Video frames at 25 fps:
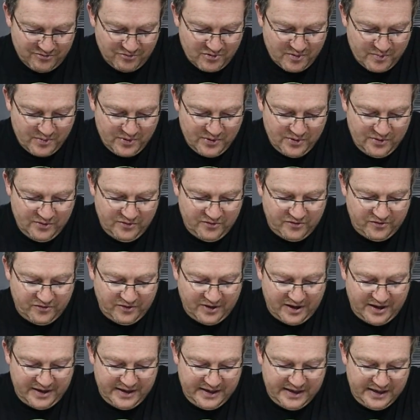
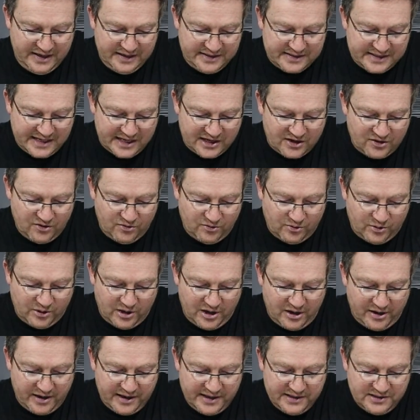Remove any decor or
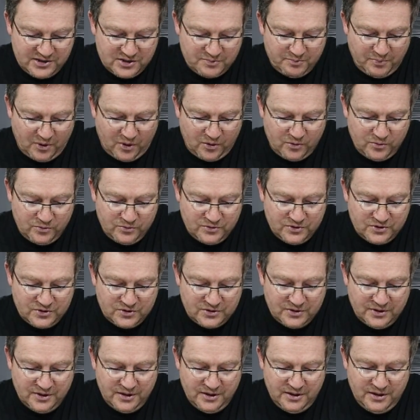hides,
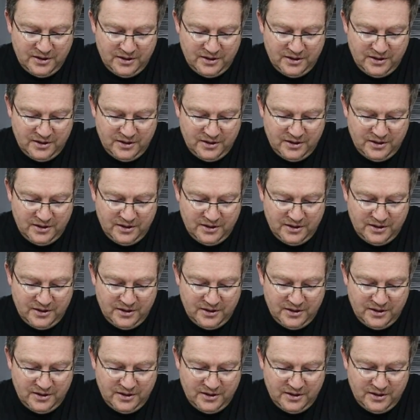bowls,